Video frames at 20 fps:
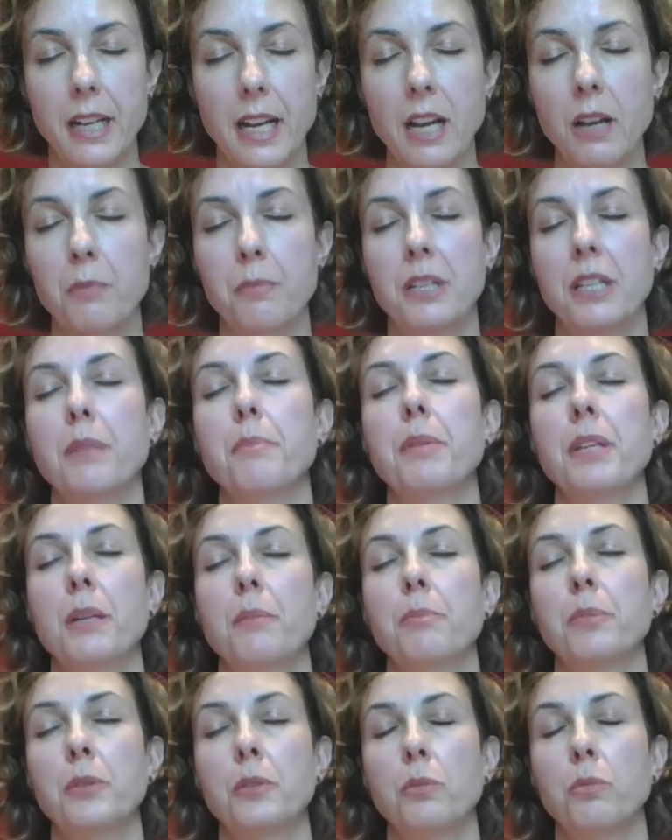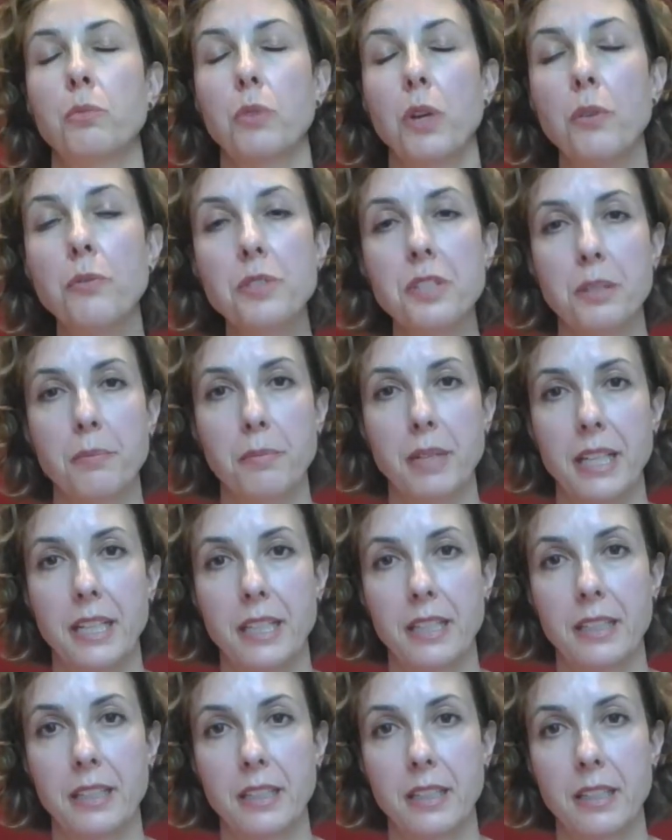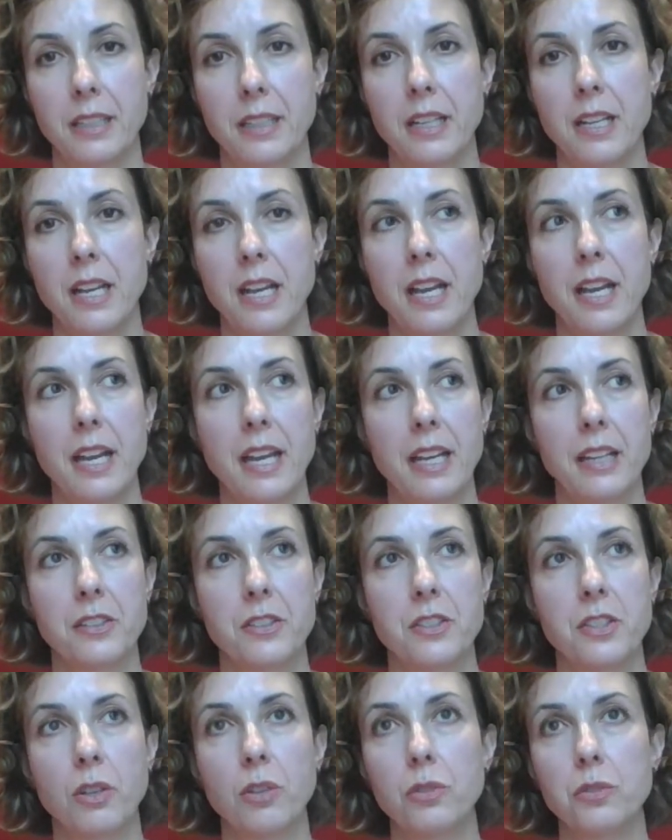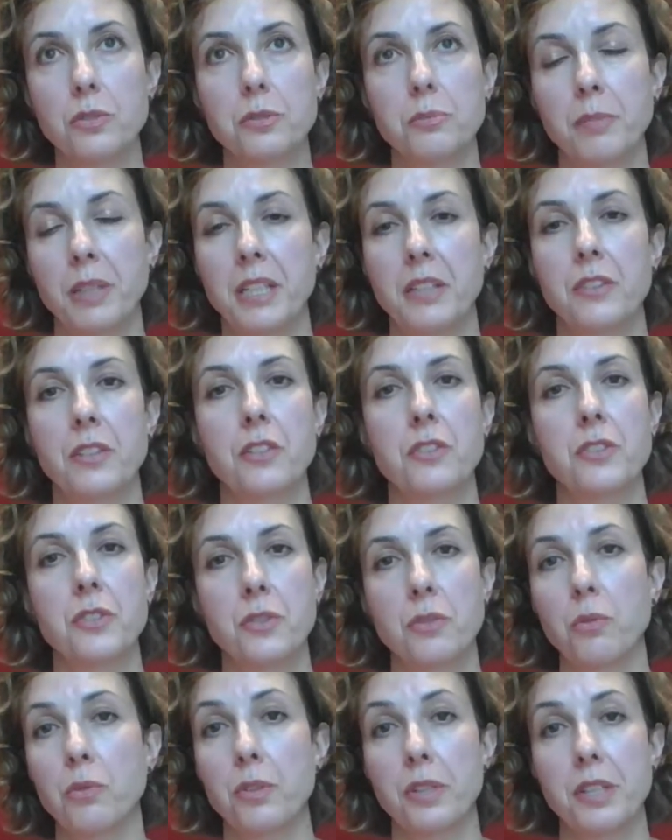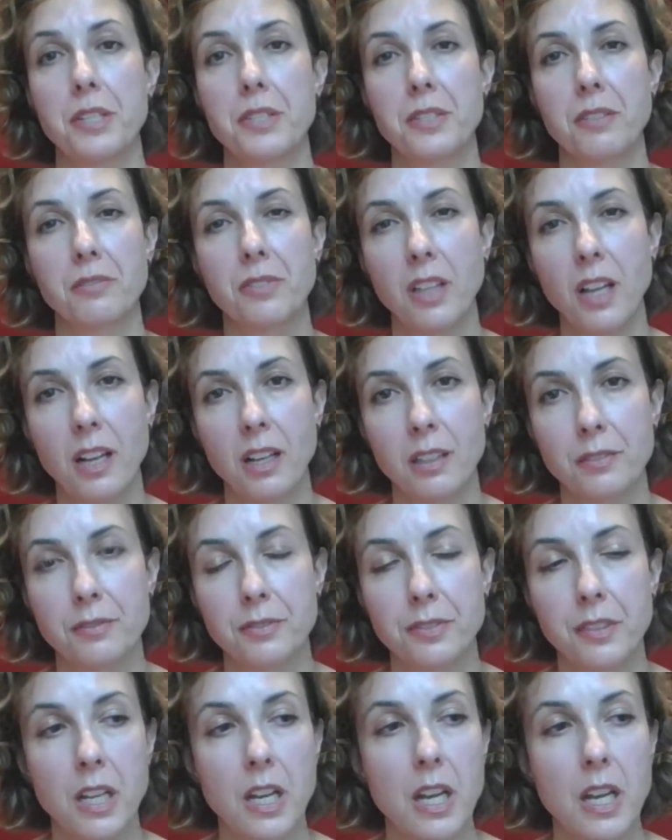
how many people wrote to me and told me their stories of love